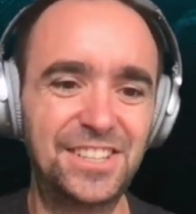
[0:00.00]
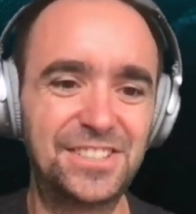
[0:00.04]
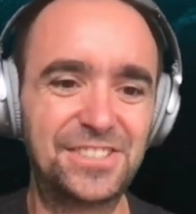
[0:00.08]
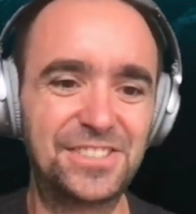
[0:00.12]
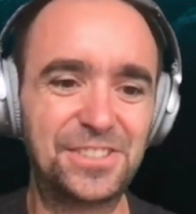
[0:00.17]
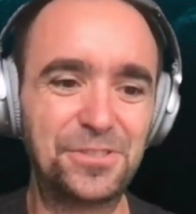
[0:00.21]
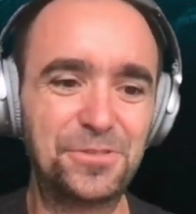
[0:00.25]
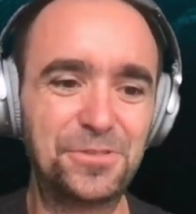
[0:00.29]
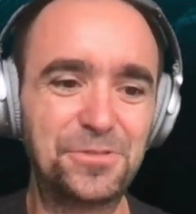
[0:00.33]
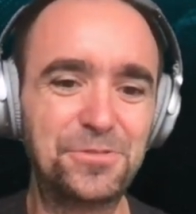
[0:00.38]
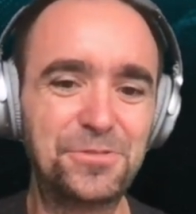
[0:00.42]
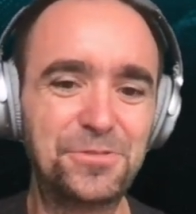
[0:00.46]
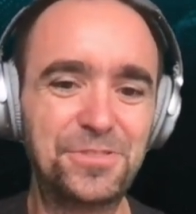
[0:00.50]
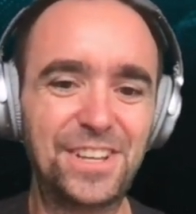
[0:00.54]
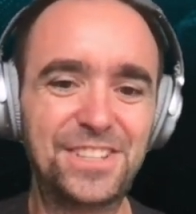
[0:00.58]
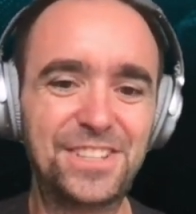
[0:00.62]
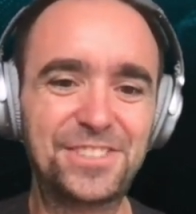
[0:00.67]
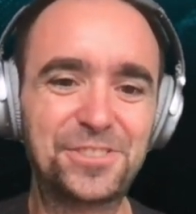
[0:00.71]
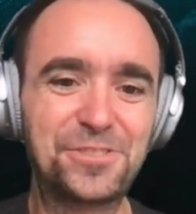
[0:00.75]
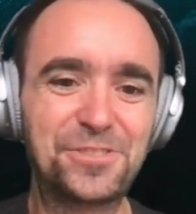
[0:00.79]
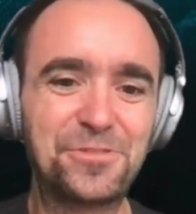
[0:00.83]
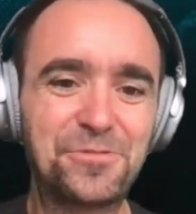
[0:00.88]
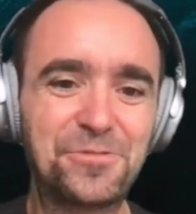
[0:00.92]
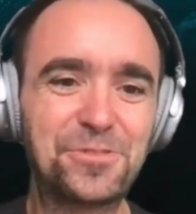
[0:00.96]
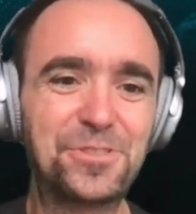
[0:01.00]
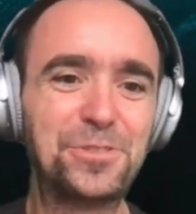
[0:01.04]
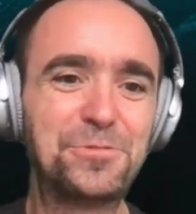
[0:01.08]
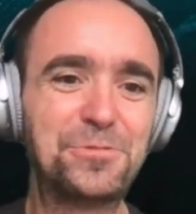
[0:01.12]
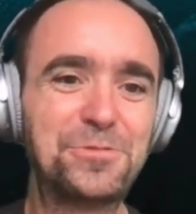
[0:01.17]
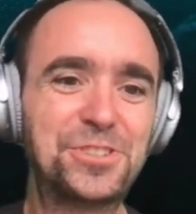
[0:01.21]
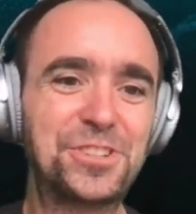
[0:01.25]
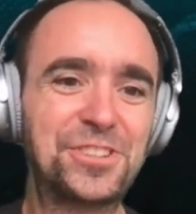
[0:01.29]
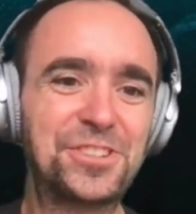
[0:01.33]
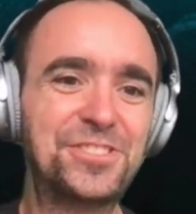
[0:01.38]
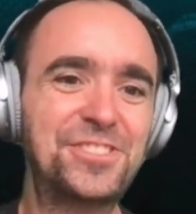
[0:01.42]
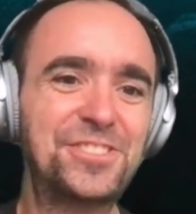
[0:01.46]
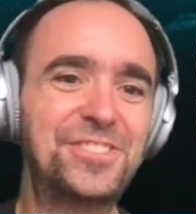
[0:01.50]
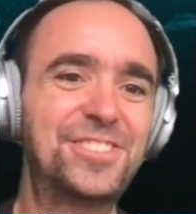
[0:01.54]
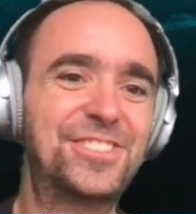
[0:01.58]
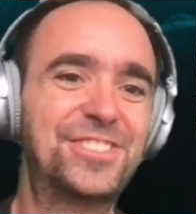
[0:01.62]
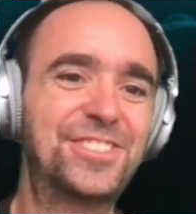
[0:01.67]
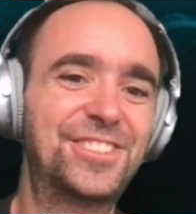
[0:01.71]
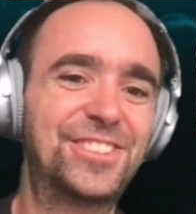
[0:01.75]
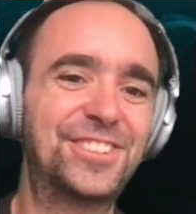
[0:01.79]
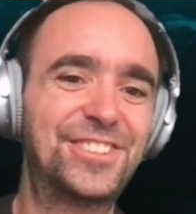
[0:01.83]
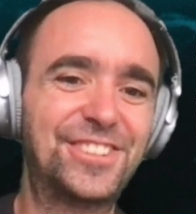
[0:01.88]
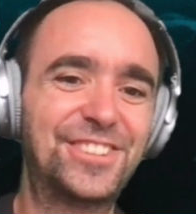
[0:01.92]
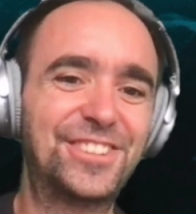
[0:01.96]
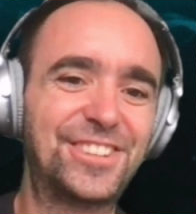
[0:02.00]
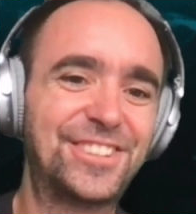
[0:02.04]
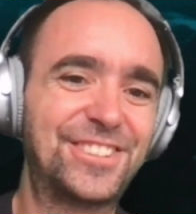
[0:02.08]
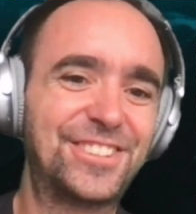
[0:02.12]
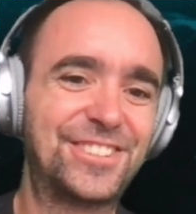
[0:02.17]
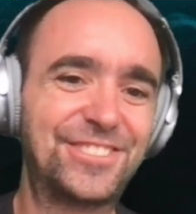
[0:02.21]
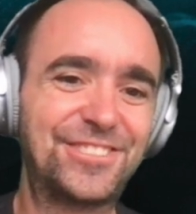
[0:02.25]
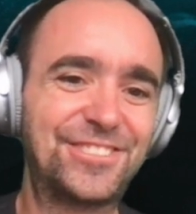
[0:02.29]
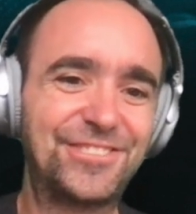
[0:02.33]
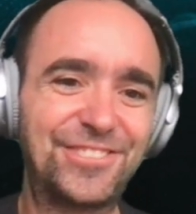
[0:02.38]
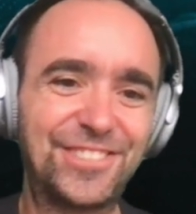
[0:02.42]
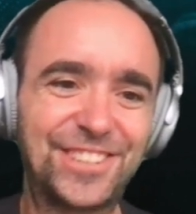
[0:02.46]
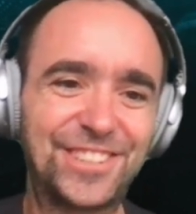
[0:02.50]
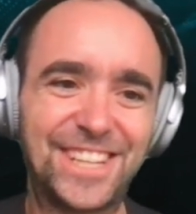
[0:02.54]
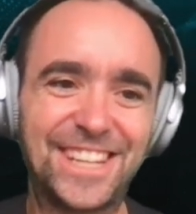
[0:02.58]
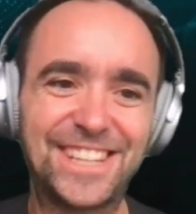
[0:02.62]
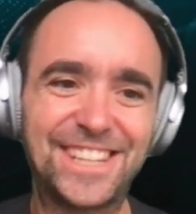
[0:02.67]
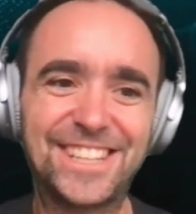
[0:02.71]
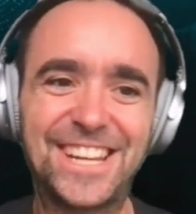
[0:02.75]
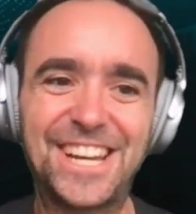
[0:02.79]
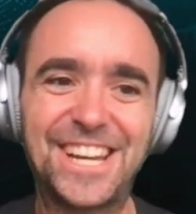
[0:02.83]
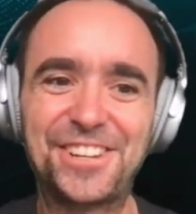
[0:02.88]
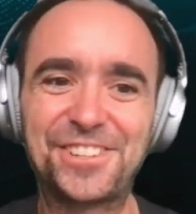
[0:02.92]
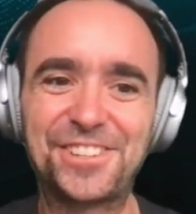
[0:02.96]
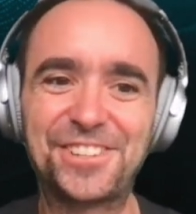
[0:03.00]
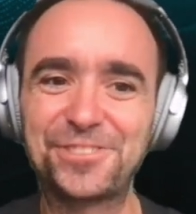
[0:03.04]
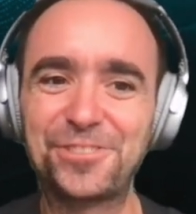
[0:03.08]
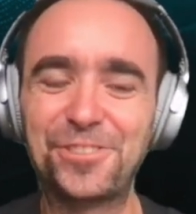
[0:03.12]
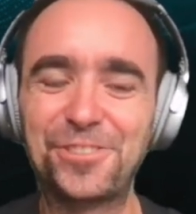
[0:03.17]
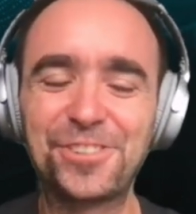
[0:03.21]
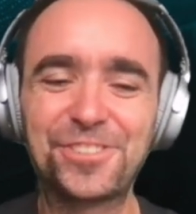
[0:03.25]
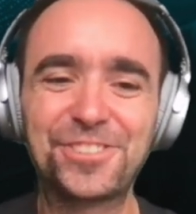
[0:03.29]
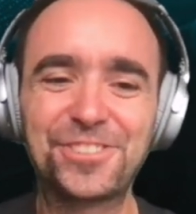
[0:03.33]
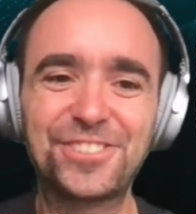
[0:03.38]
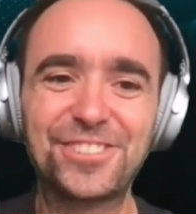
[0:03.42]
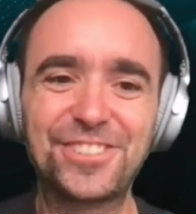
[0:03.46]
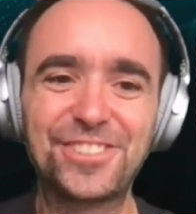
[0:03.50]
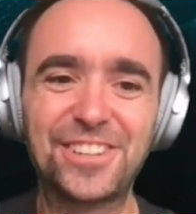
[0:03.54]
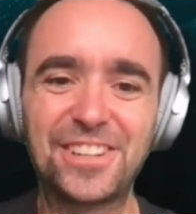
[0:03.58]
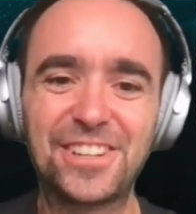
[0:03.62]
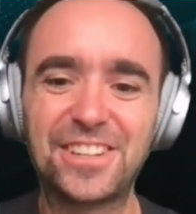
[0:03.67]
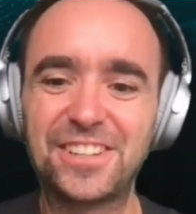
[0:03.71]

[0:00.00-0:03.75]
So as a conclusion for the entire talk,